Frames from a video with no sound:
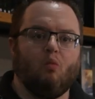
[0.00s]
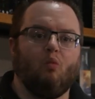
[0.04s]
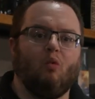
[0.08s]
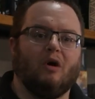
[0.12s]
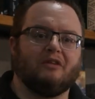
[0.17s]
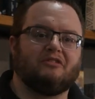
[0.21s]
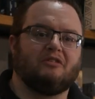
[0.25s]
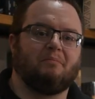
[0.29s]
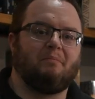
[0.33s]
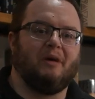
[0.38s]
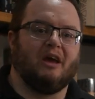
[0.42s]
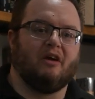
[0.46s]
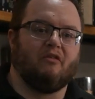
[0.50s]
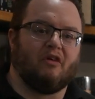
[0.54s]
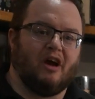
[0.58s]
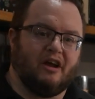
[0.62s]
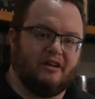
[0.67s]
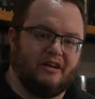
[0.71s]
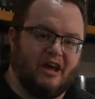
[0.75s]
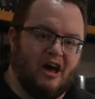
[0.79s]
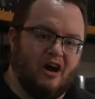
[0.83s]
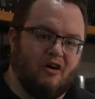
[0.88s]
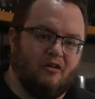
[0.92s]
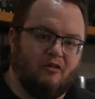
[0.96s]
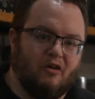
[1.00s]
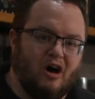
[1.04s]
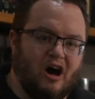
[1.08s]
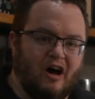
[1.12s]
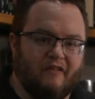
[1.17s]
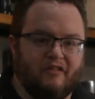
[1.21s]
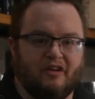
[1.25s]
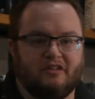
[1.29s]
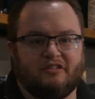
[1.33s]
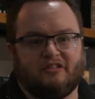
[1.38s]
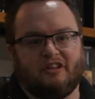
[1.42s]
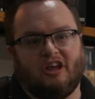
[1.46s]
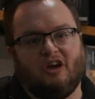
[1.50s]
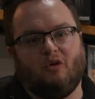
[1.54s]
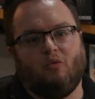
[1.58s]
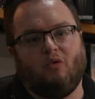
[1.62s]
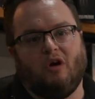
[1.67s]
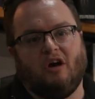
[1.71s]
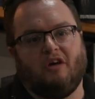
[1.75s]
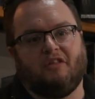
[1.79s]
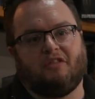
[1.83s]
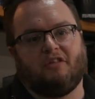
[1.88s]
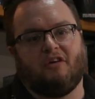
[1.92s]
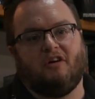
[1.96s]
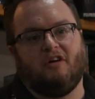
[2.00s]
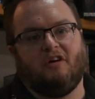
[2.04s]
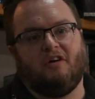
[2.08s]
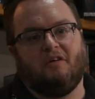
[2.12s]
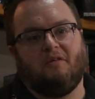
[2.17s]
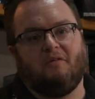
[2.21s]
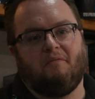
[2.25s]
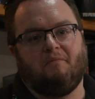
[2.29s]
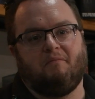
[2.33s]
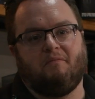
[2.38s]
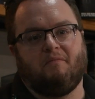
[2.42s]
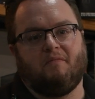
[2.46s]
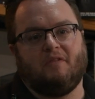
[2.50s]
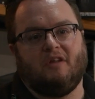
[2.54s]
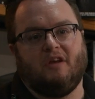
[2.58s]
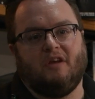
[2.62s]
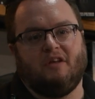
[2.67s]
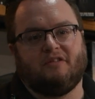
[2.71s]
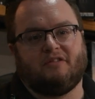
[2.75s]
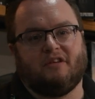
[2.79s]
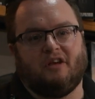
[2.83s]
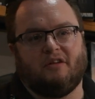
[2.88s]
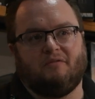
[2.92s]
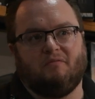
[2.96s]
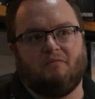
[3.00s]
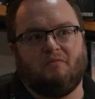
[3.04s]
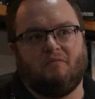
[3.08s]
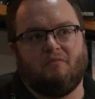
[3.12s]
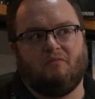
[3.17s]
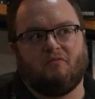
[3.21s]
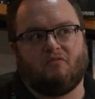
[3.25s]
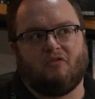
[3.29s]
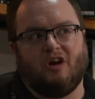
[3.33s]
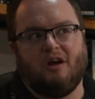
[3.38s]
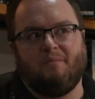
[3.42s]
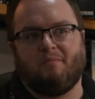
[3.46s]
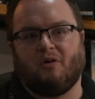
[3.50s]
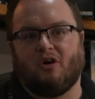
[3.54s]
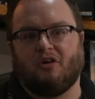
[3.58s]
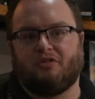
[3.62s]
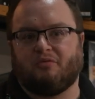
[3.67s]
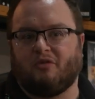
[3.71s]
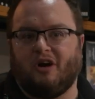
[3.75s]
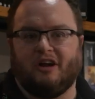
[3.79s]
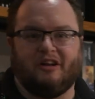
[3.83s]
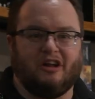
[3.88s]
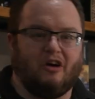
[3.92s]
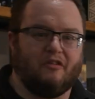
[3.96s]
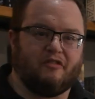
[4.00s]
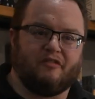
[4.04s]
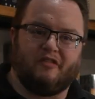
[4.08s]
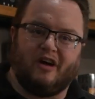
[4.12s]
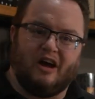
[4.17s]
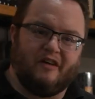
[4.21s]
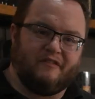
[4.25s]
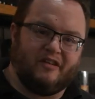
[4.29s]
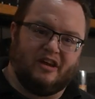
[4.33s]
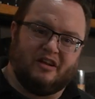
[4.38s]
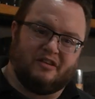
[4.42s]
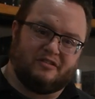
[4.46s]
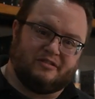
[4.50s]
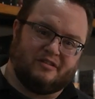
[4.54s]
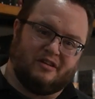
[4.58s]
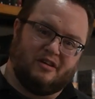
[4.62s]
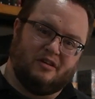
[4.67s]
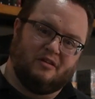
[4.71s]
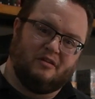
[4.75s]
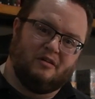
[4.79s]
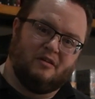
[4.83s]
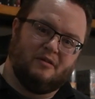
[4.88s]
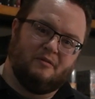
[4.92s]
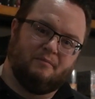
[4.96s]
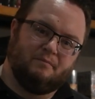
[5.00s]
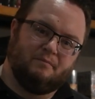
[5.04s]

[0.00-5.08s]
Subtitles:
what's big right now. Obviously, is it Rebirth right now, Final Fantasy?